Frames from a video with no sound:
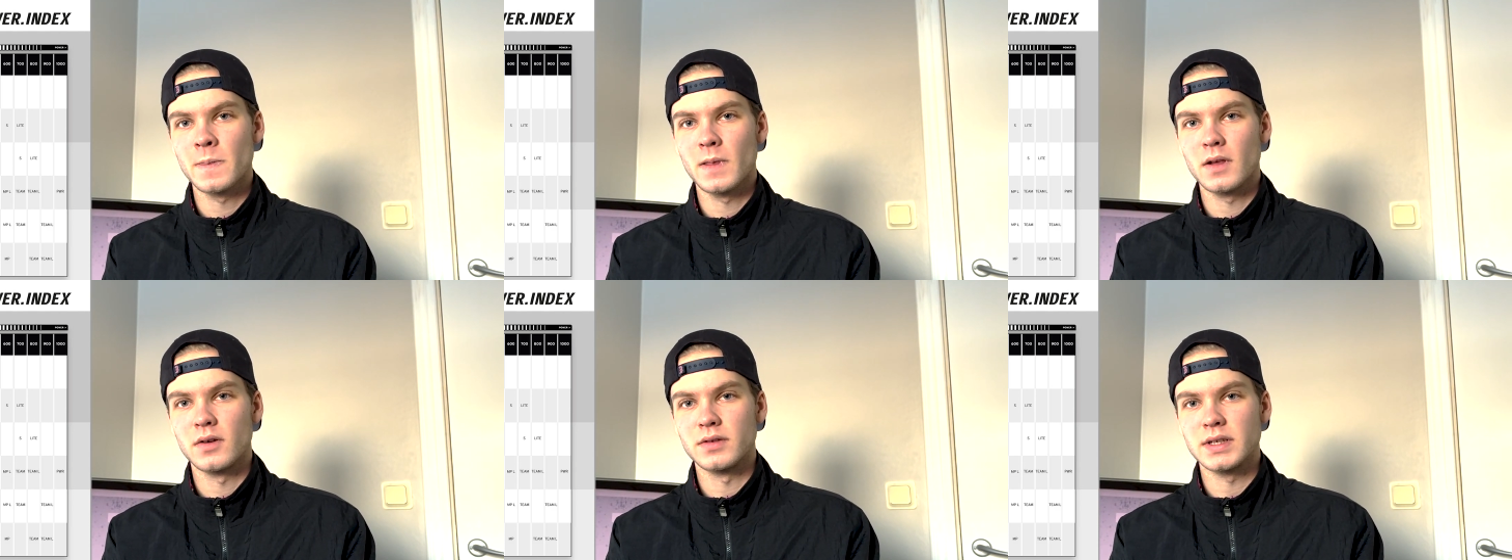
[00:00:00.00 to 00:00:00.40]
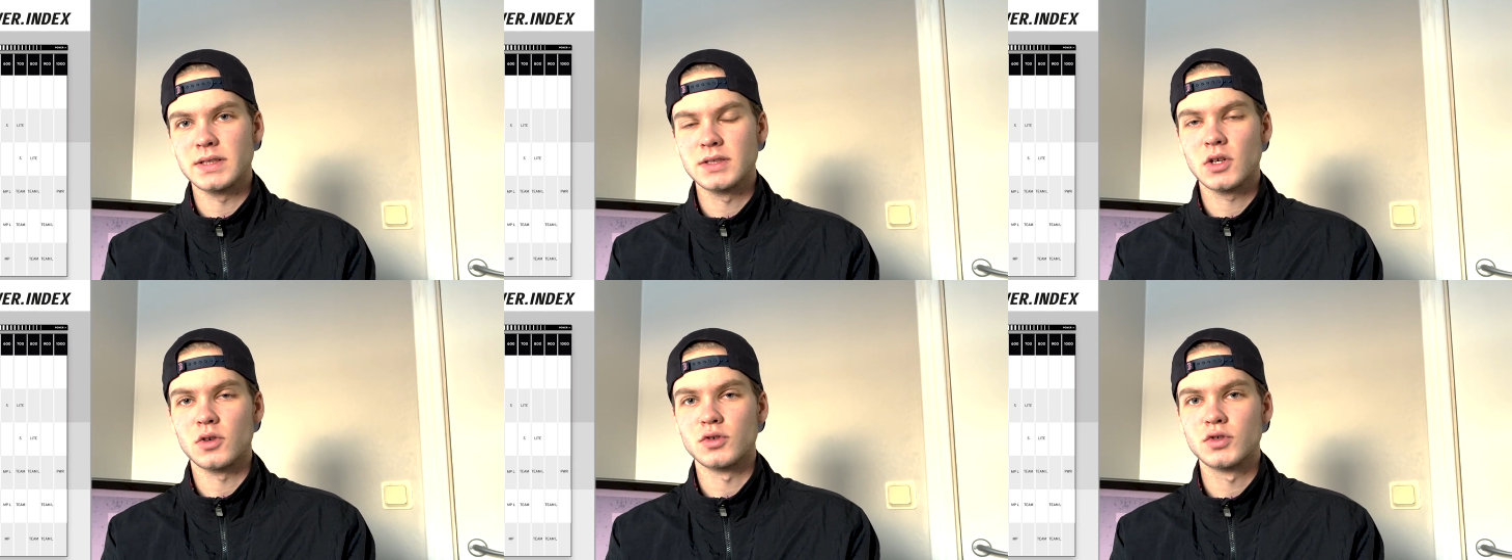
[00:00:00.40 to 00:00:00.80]
on
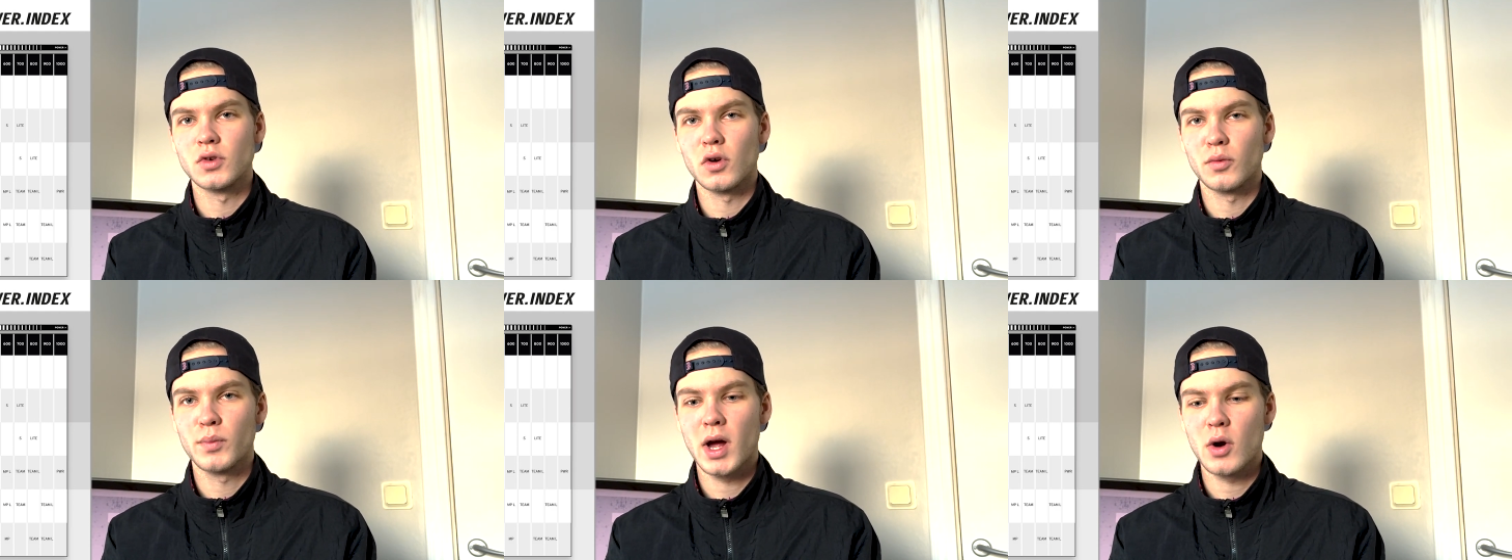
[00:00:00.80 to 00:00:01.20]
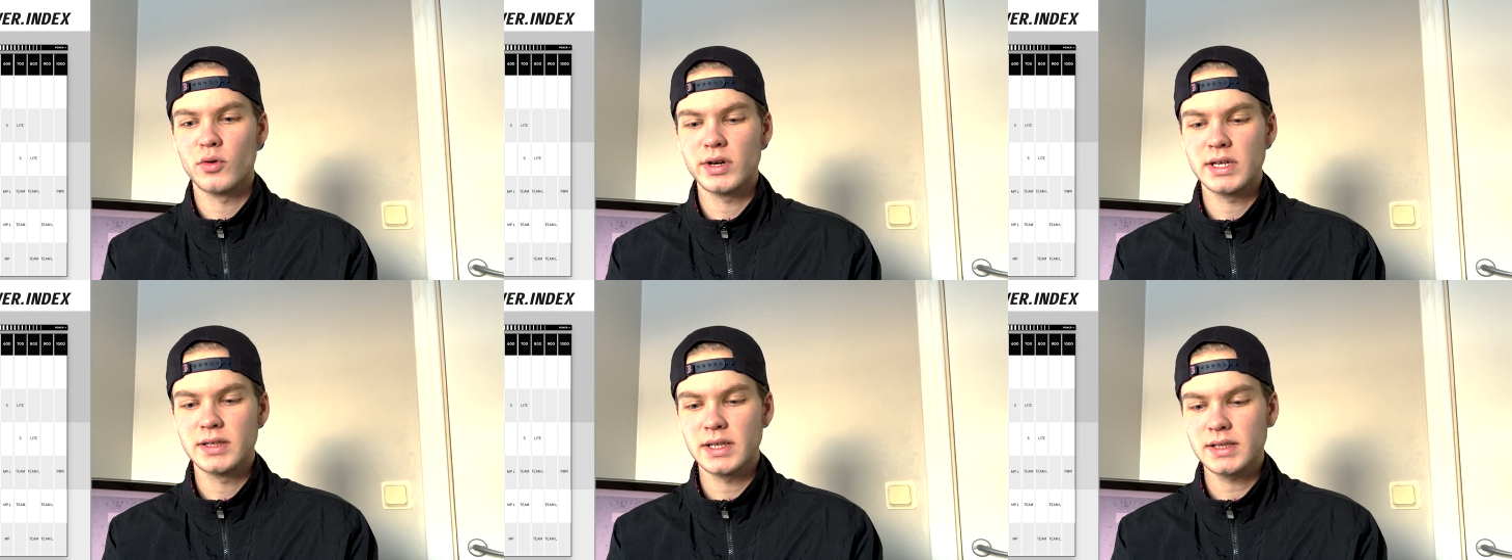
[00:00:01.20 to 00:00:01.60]
this control power
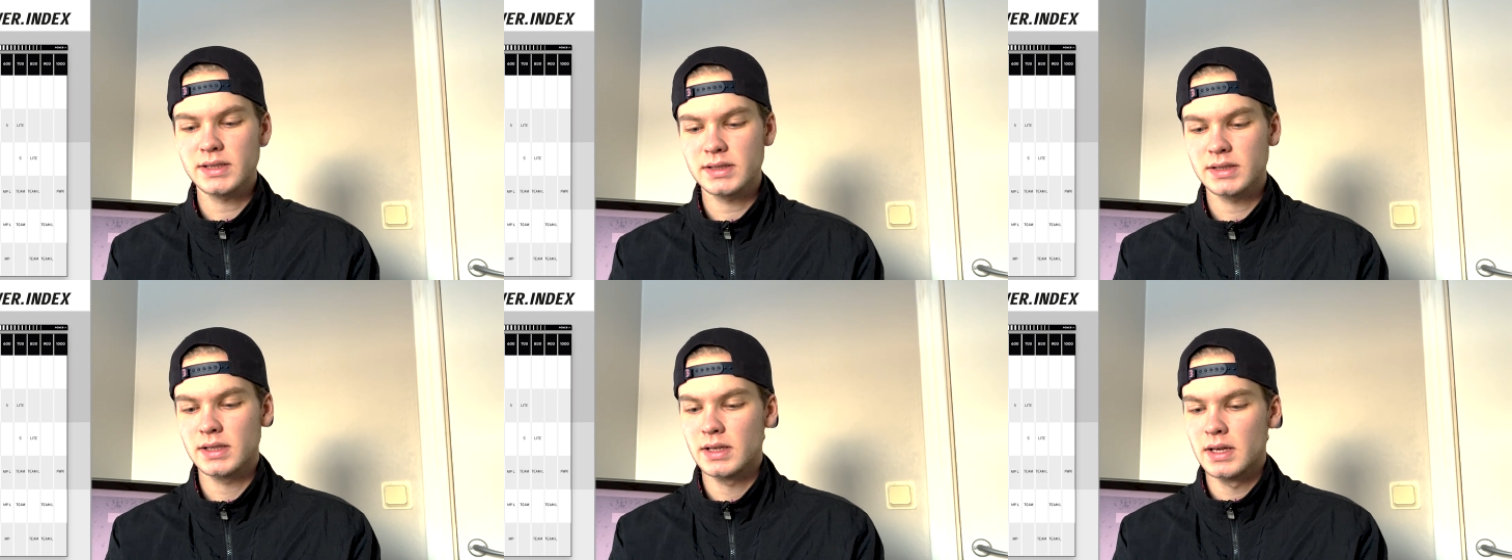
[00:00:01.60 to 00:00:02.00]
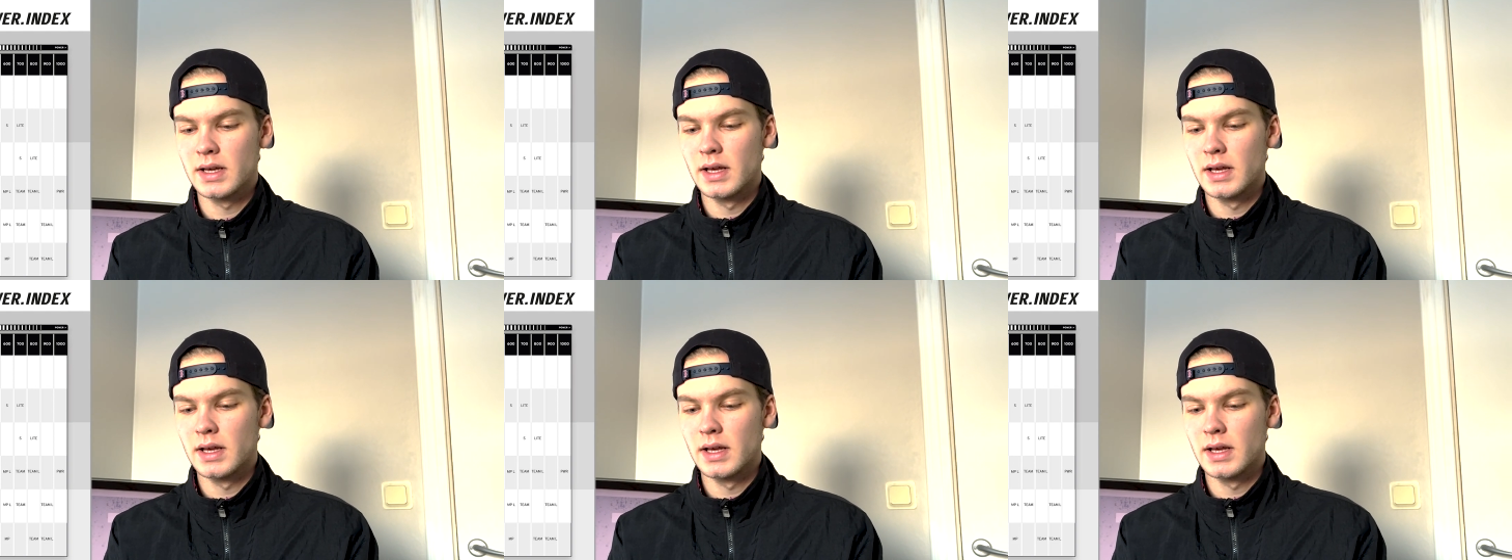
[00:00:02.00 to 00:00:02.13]
index,